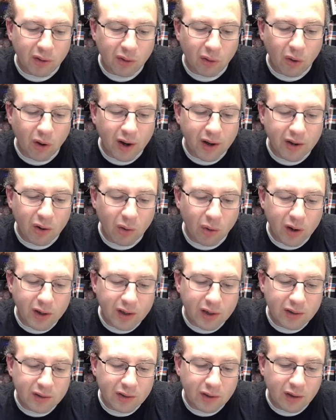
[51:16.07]
Though I know I
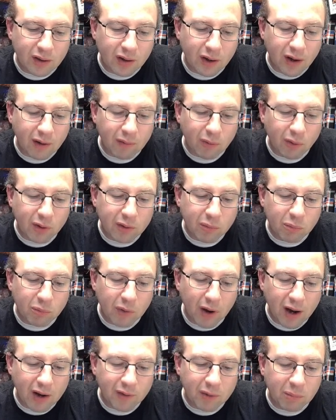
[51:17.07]
need to, and I've only
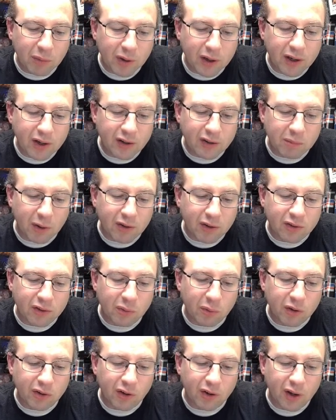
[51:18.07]
I haven't played it as much the
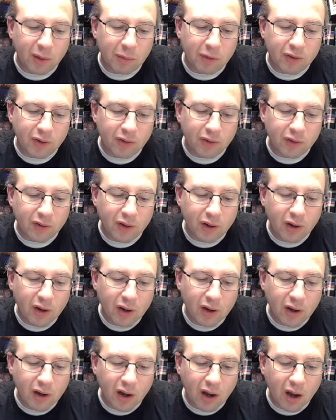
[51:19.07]
original Nemesis.
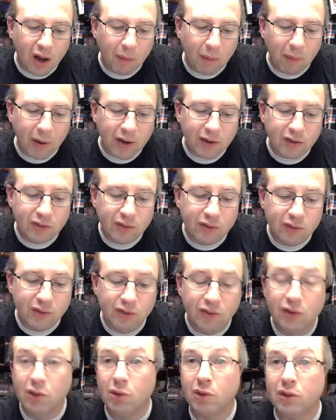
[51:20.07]
Um, I
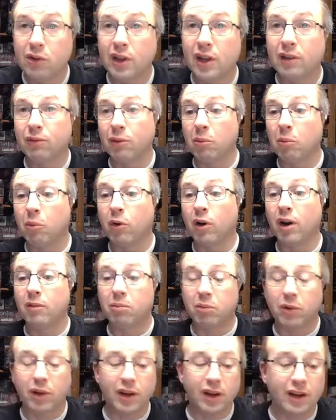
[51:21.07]
do think from where I've
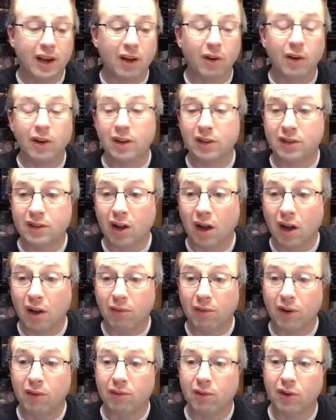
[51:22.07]
played it now, it is
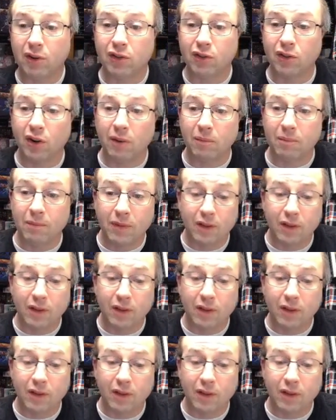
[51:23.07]
tougher for sure.